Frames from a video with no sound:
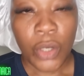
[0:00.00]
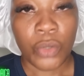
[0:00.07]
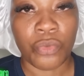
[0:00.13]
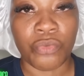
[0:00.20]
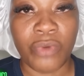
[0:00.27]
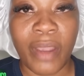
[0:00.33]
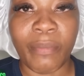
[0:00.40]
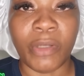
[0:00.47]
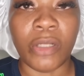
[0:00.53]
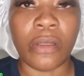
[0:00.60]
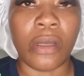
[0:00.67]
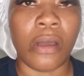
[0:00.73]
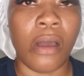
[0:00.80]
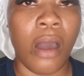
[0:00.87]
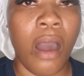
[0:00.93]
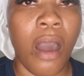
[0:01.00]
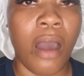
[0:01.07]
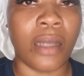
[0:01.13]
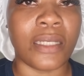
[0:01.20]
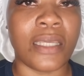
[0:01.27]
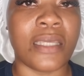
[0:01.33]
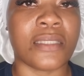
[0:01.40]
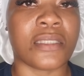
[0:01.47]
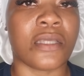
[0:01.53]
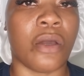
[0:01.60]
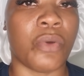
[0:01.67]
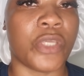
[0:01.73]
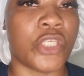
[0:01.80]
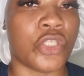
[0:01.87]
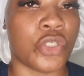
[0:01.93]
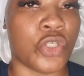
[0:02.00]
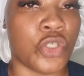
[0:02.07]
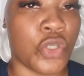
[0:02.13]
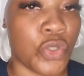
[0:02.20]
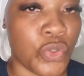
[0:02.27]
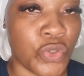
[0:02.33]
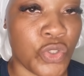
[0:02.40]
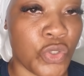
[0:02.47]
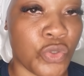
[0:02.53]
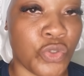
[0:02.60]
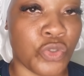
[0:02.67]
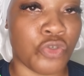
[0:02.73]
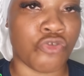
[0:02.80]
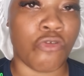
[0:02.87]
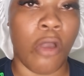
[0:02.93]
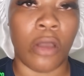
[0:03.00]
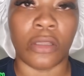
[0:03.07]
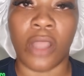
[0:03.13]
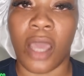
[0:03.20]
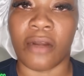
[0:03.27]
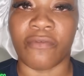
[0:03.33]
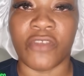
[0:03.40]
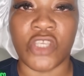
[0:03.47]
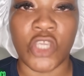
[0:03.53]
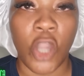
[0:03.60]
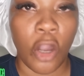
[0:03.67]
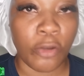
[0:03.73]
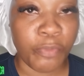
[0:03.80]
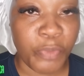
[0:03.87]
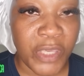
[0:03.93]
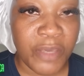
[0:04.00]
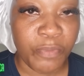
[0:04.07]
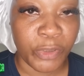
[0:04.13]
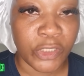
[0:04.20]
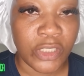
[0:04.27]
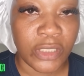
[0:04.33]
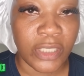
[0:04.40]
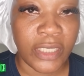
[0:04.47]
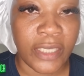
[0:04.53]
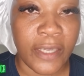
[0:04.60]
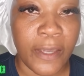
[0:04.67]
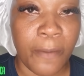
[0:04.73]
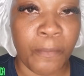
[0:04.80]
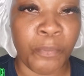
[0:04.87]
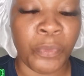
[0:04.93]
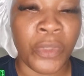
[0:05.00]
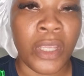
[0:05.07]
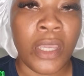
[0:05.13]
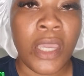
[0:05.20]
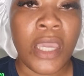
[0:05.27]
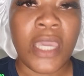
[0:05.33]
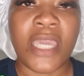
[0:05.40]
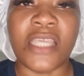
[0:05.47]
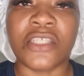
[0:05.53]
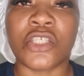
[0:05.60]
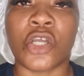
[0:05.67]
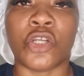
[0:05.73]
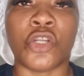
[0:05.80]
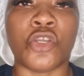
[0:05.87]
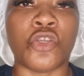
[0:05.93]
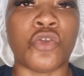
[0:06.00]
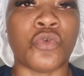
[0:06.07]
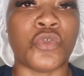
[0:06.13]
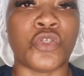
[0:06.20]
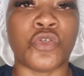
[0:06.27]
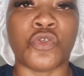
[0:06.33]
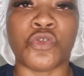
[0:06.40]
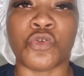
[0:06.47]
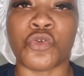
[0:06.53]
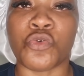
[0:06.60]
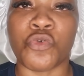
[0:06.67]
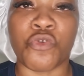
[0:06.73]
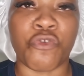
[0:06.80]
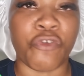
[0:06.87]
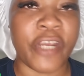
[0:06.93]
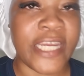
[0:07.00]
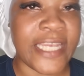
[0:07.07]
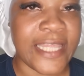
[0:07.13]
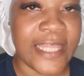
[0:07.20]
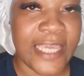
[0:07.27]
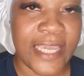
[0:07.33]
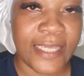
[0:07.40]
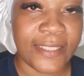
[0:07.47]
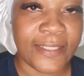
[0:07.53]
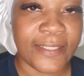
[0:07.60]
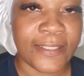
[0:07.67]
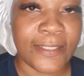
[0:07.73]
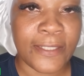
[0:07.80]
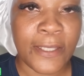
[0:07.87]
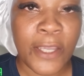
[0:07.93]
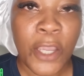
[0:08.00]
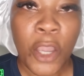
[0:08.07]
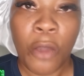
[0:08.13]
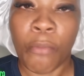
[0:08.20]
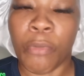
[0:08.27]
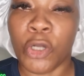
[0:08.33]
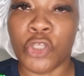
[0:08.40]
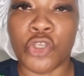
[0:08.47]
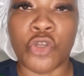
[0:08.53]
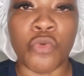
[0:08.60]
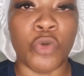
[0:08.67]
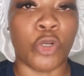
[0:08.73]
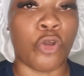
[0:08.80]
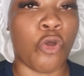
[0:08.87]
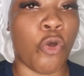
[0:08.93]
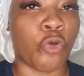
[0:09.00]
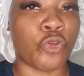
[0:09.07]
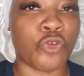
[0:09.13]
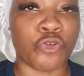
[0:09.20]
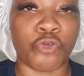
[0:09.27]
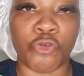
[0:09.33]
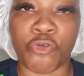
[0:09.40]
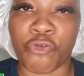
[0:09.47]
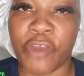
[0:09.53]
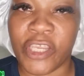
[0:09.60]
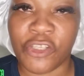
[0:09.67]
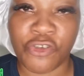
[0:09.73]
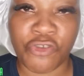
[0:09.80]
Rebel, God is going to use you to draw a lot of young people to him. He's going to use you to do great things, but you will go through great